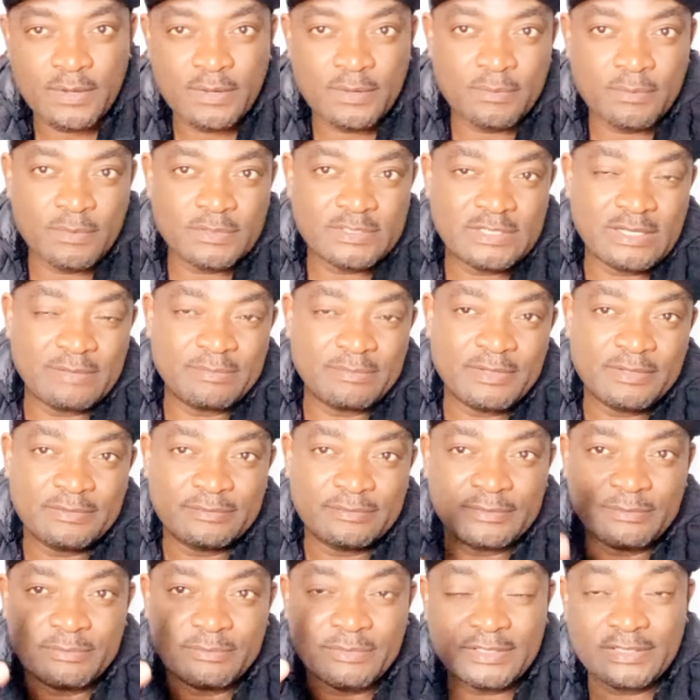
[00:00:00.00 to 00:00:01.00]
Osami,
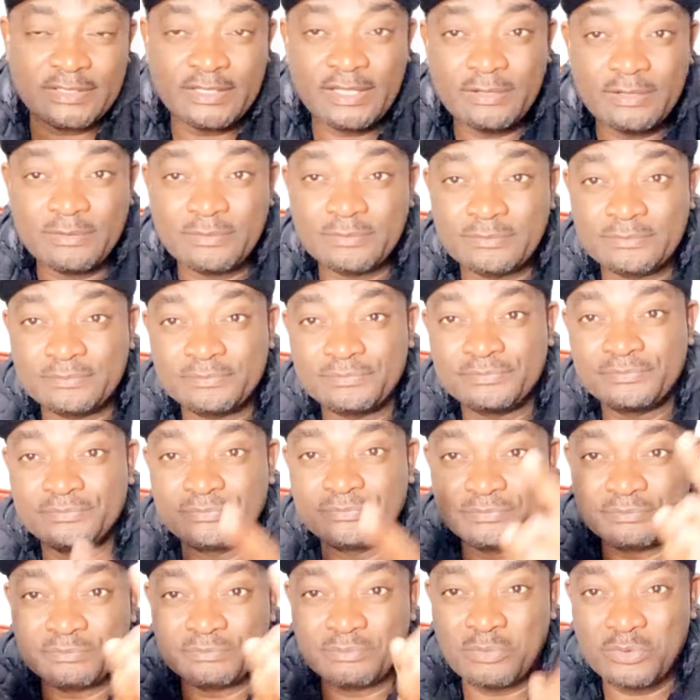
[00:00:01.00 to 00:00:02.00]
I'm going to tell you
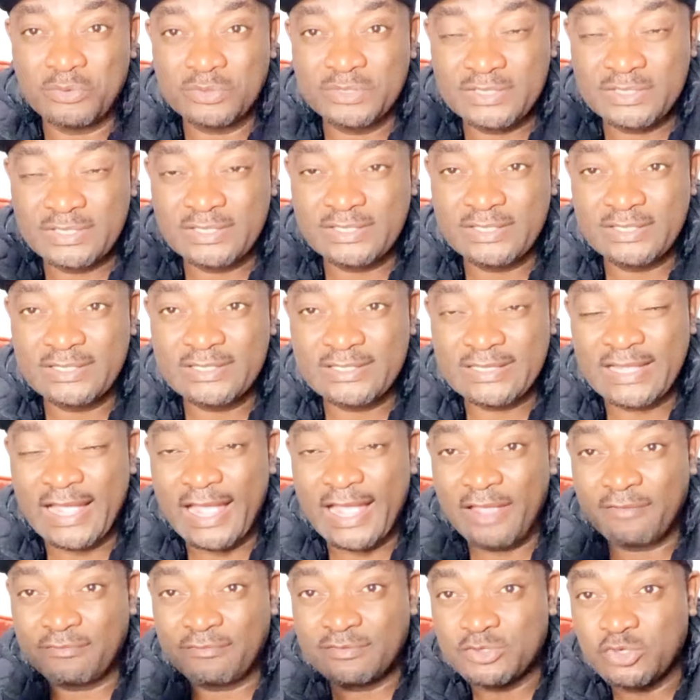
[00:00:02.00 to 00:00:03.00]
more the things.
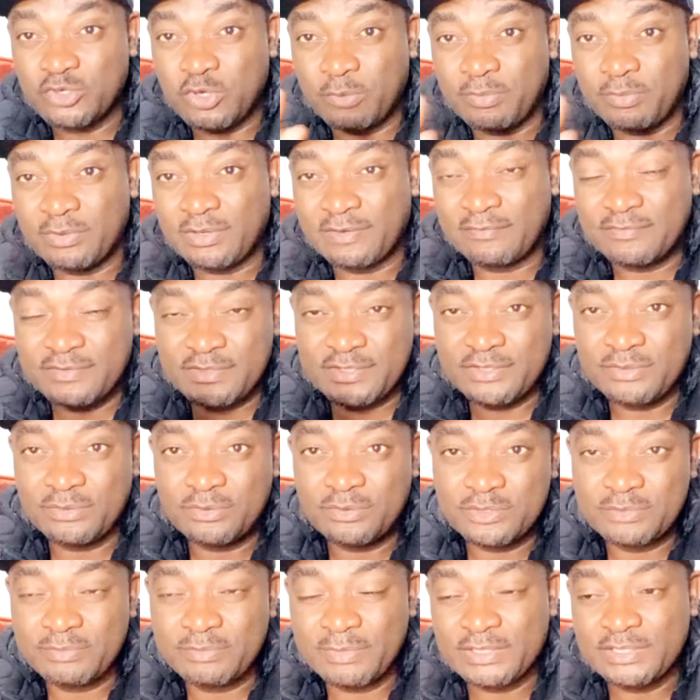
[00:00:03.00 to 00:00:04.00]
I have the scorpion. I've seen all
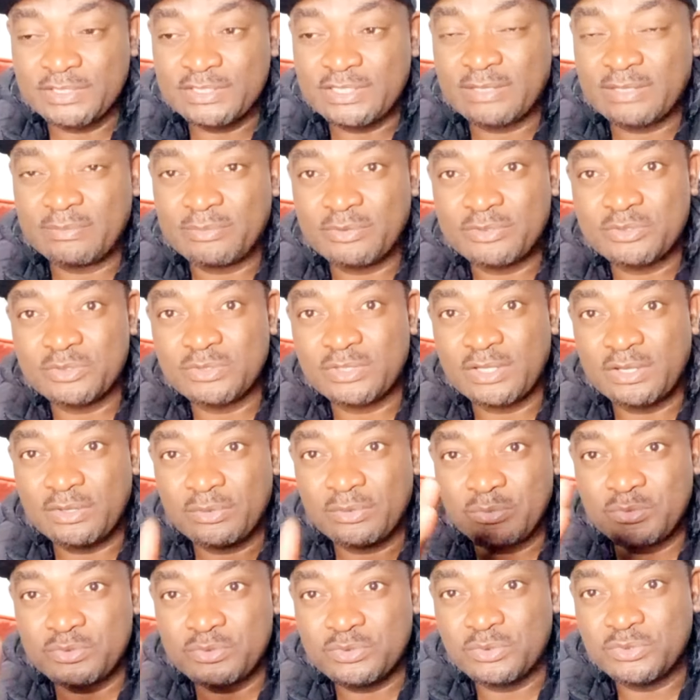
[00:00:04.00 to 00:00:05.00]
these matches. I'm going to tell
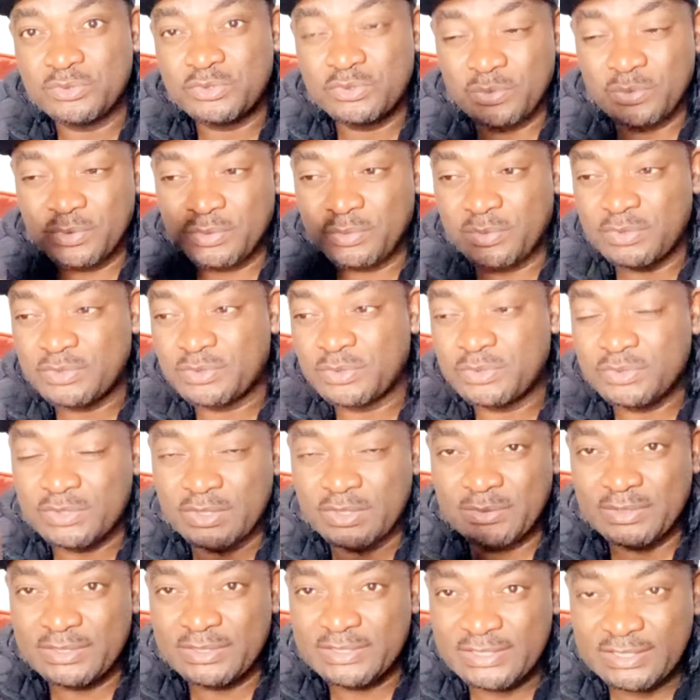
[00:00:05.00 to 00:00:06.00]
you who's going to win, what's going
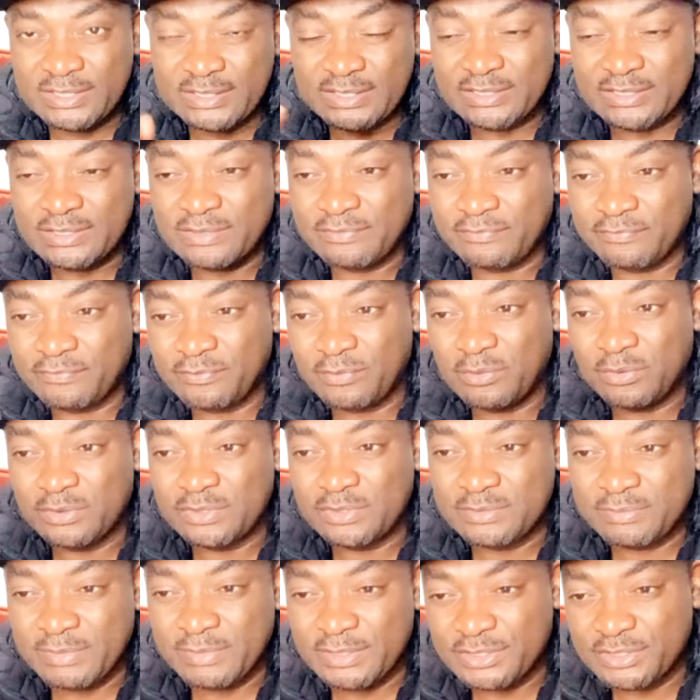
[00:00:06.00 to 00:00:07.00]
to have the details of all
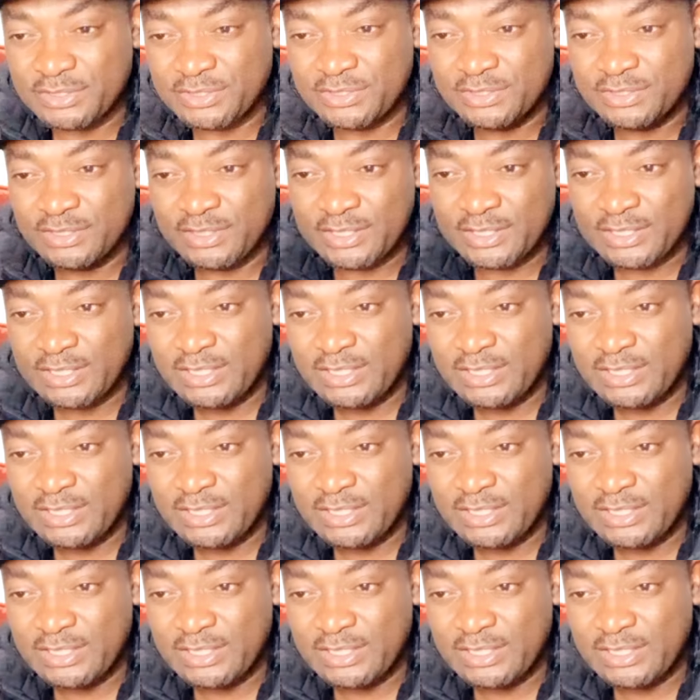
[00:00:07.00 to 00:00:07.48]
these matches.